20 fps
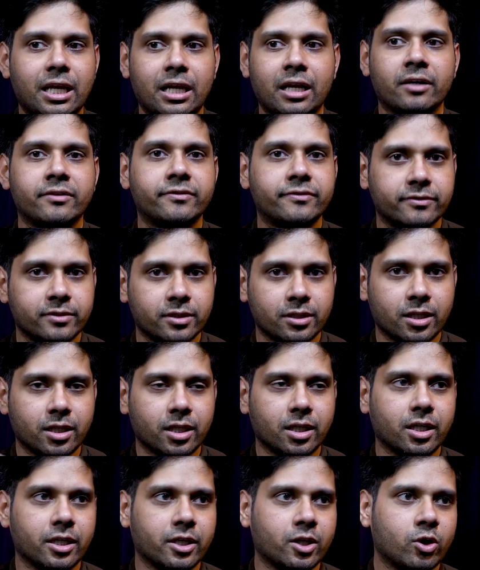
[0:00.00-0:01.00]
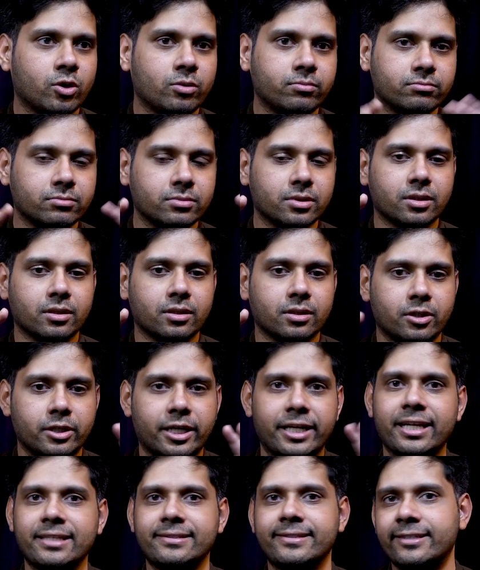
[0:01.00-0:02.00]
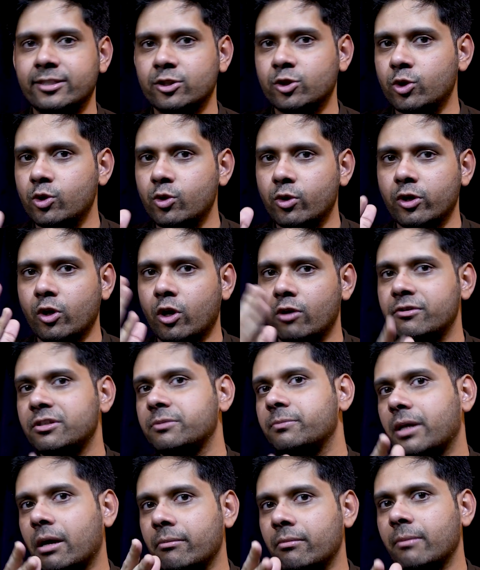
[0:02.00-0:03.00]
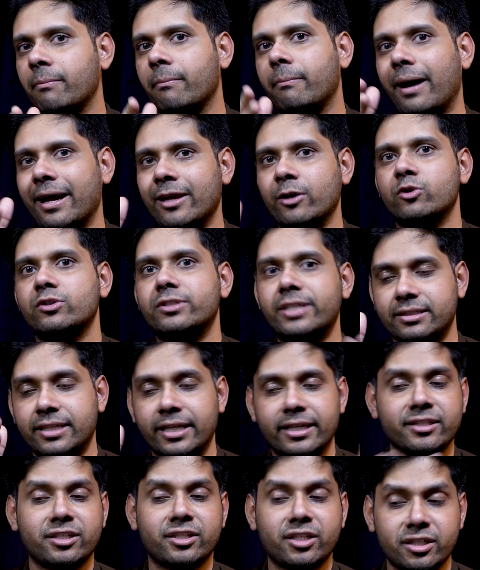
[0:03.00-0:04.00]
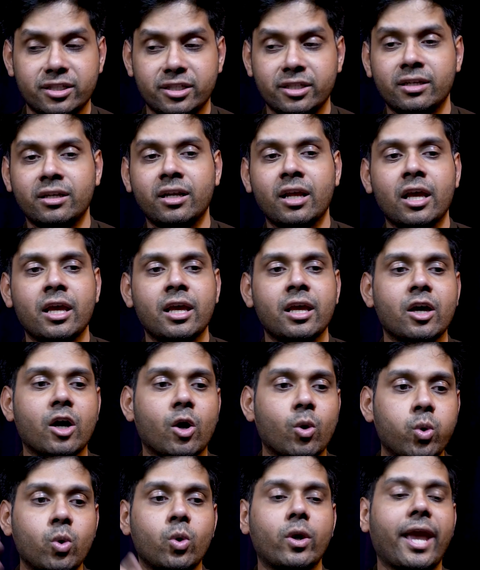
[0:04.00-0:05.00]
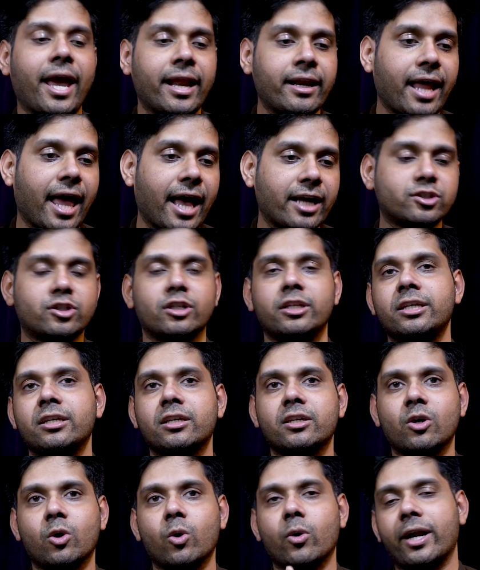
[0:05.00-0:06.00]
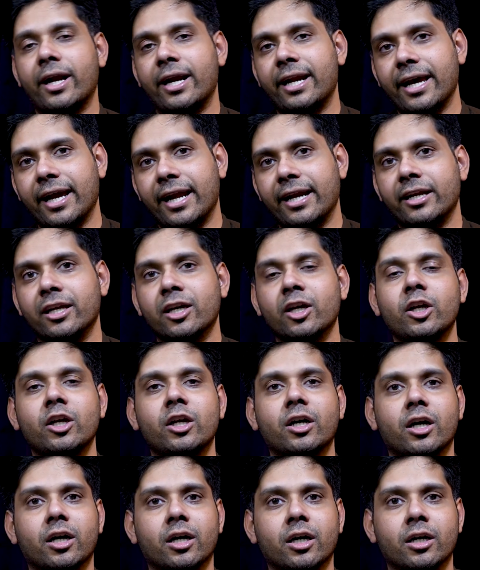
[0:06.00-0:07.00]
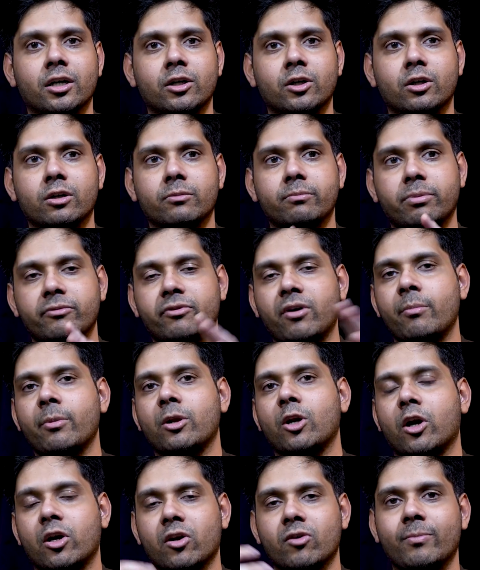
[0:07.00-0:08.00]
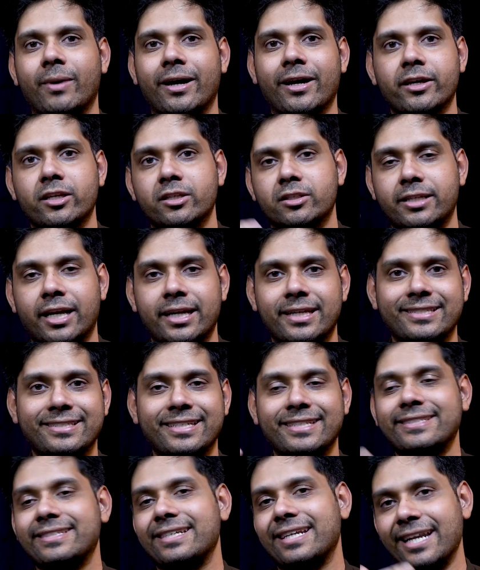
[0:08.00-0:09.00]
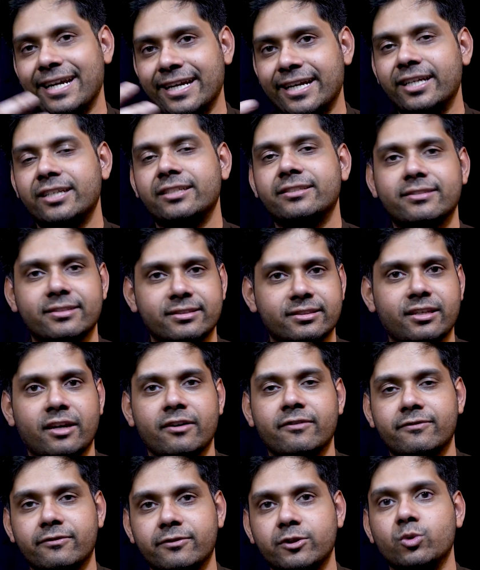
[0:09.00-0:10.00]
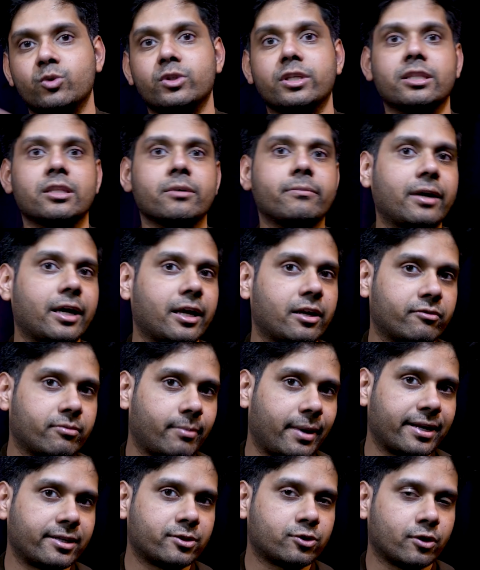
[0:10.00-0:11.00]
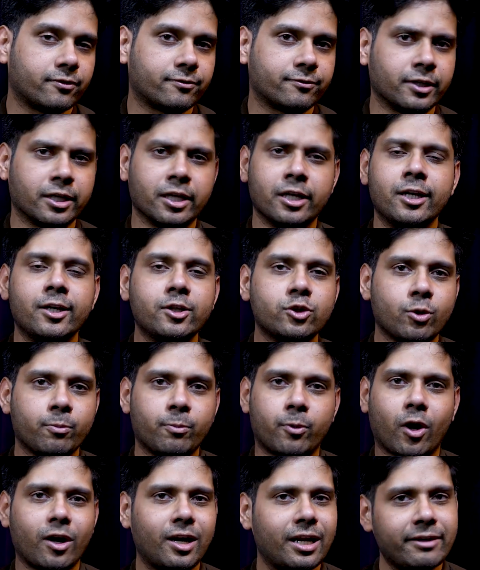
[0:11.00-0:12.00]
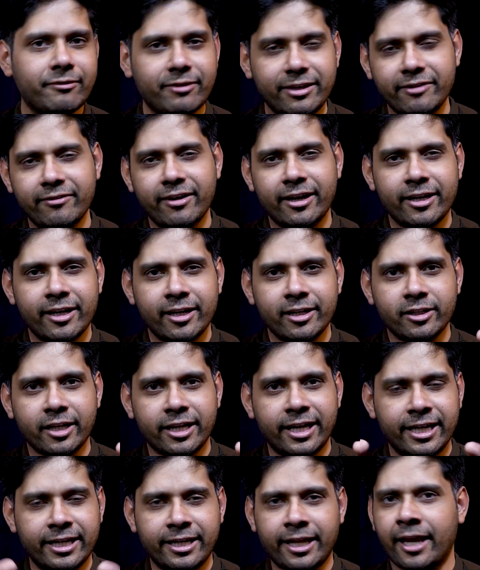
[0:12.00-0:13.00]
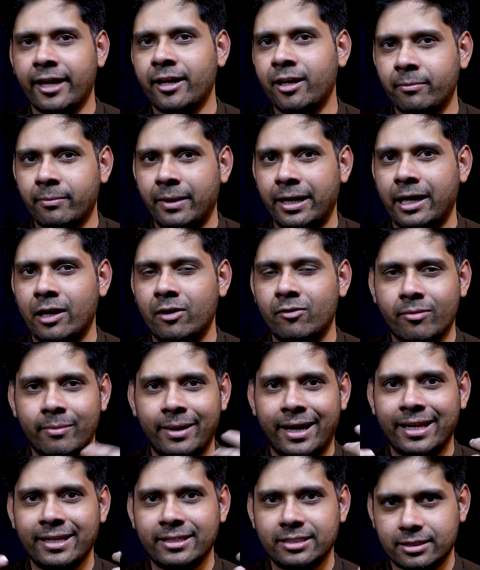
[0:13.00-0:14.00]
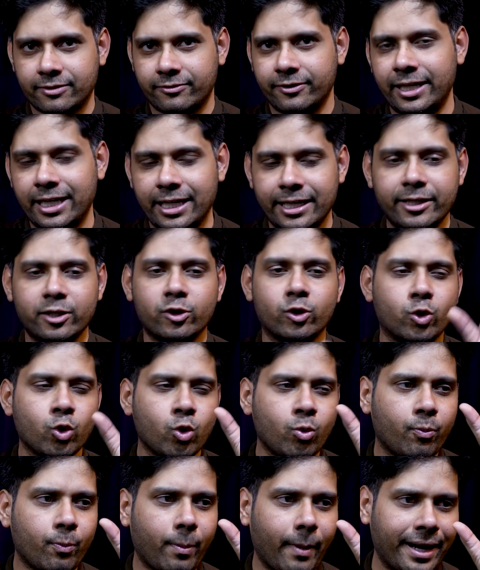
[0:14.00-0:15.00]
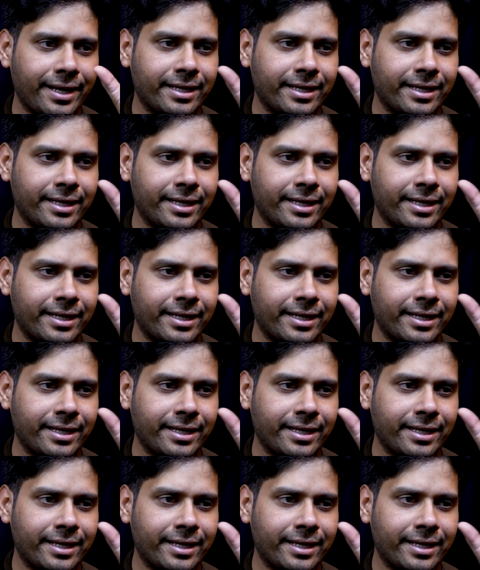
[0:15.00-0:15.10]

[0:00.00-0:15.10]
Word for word: love, data sets, so you can always become a biostatistician who can actually go ahead and perform a lot of biostatistics related stuff using the bioinformatics software. So broadly, we divided the entire bioinformatics field into two